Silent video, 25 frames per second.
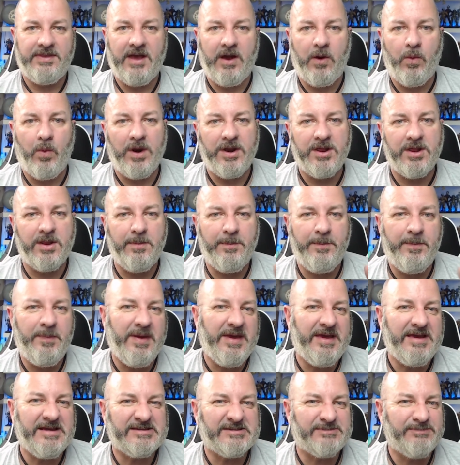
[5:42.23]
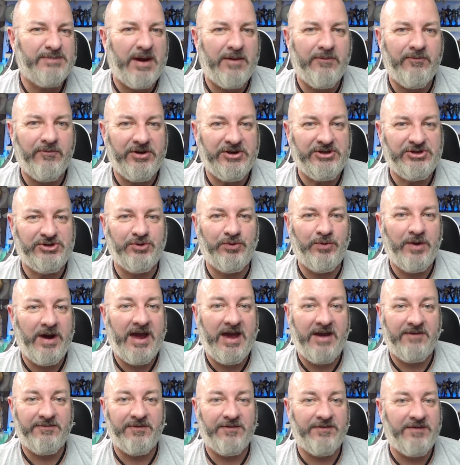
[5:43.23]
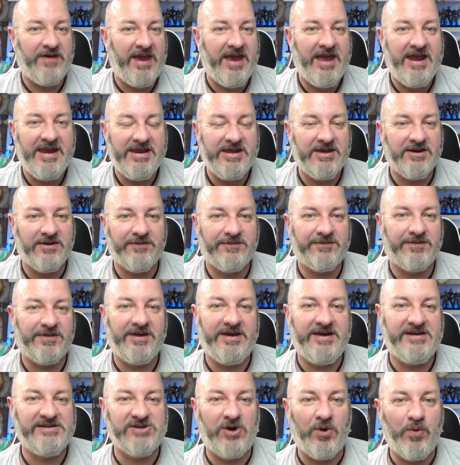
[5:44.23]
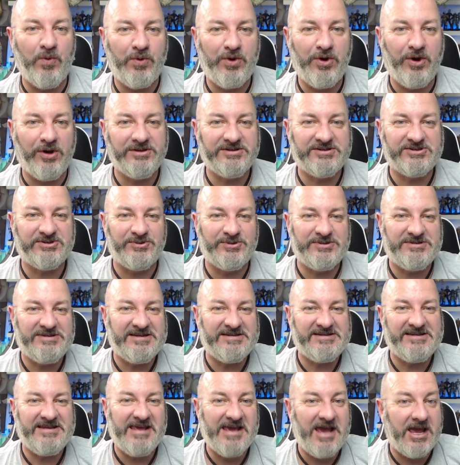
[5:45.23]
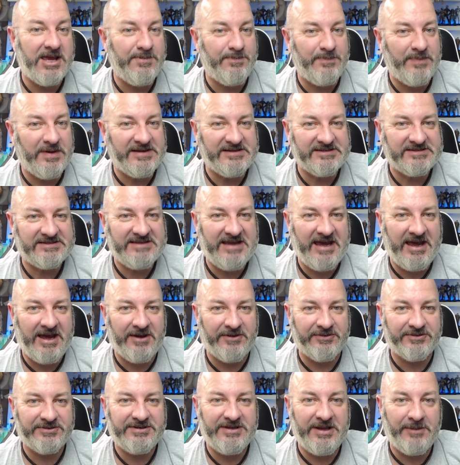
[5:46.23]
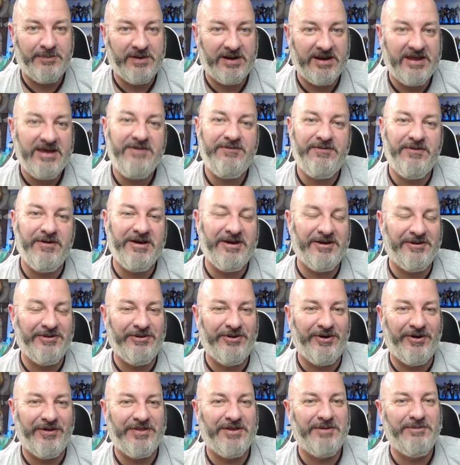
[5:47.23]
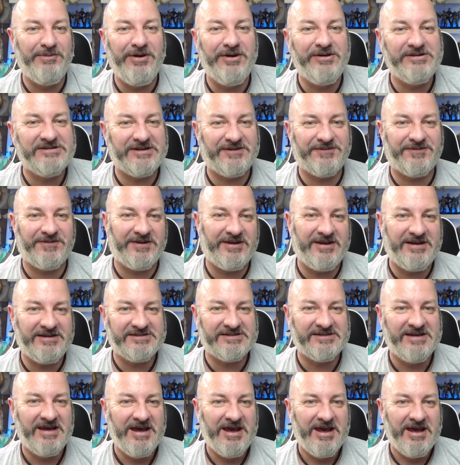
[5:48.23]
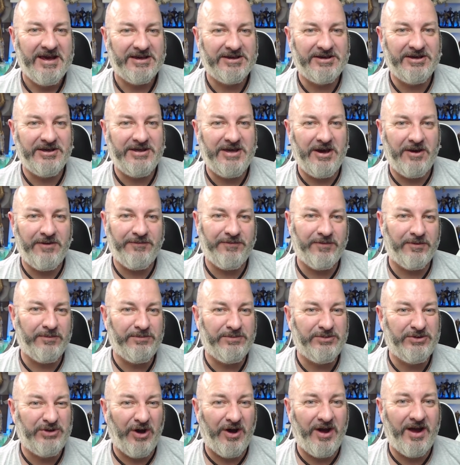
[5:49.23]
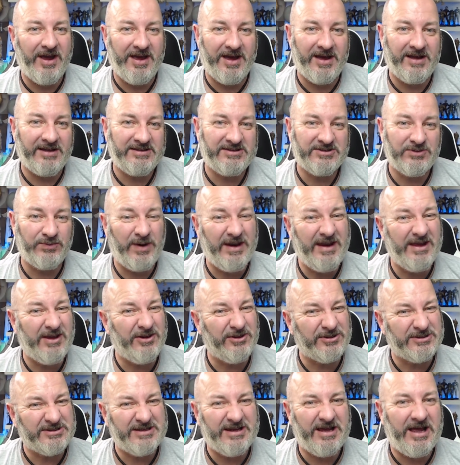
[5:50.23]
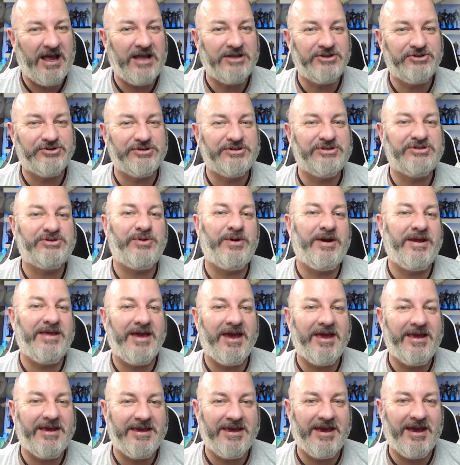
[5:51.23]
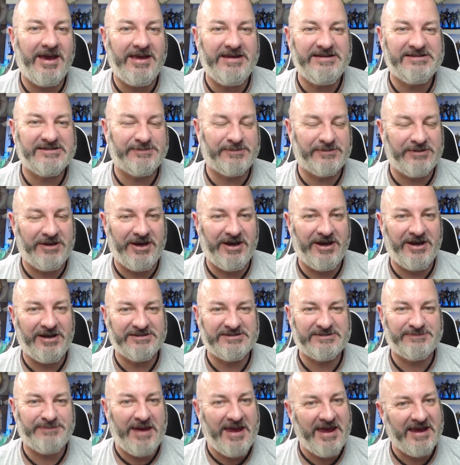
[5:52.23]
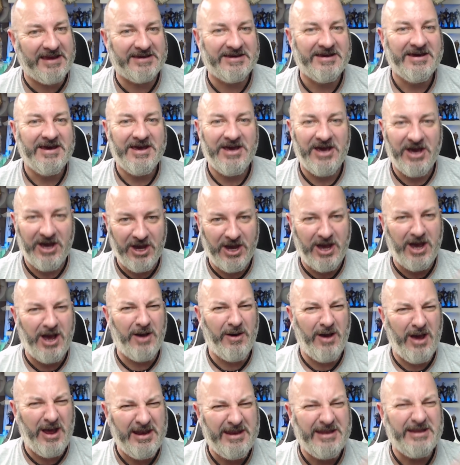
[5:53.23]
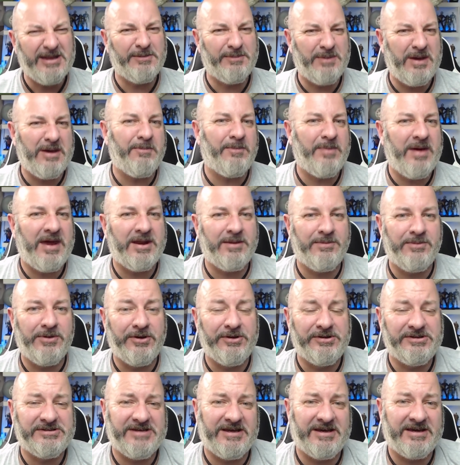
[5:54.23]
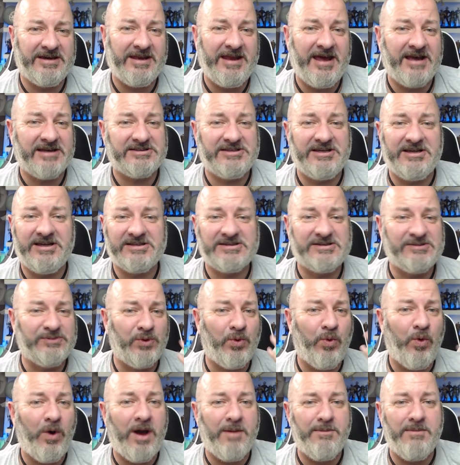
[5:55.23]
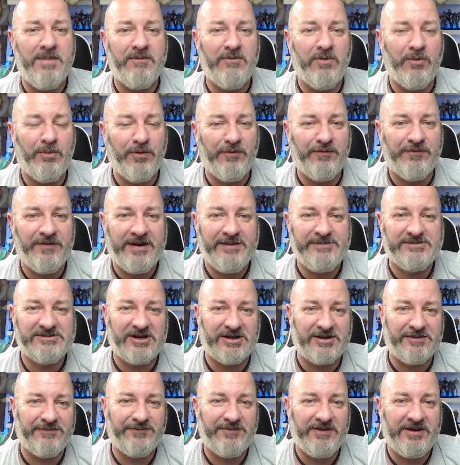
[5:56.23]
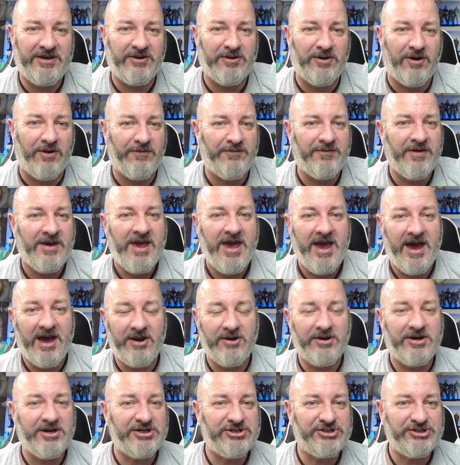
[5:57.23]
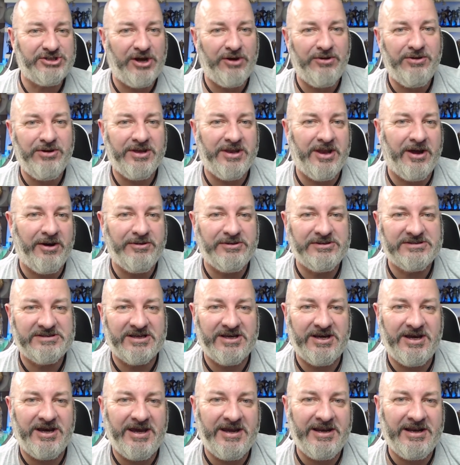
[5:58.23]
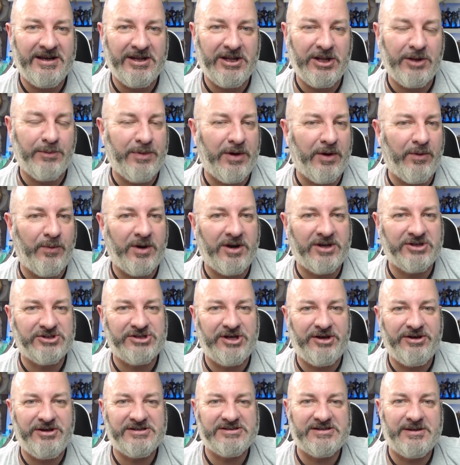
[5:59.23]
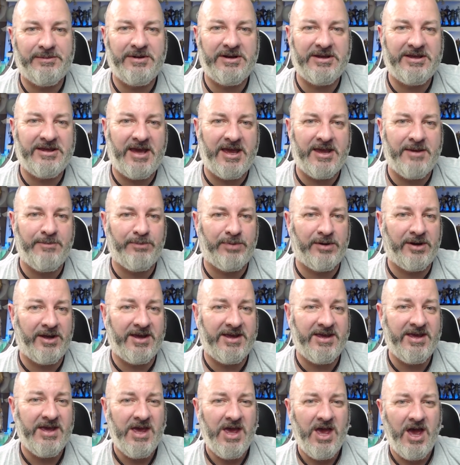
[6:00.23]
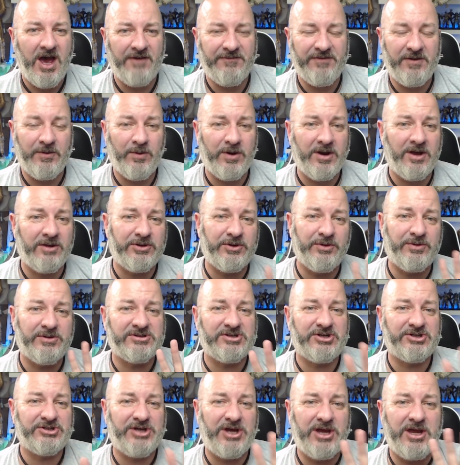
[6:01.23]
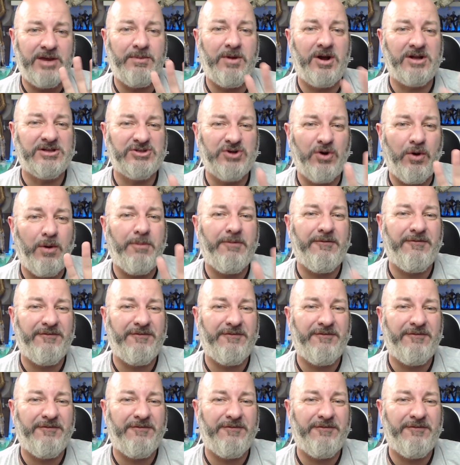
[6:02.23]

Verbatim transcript: Now one of the biggest memories you'll have of any of these old consoles is the 8-bit sound. Now believe me or not the music for this can go from dire to when it got to the 128k uh, spec uh, a little bit better music music. And actually, there's some quite memorable themes I can think of. And I'm going to show you those uh, in a little bit when I show you some of the gameplay. I think what I'll do is I'll show you my top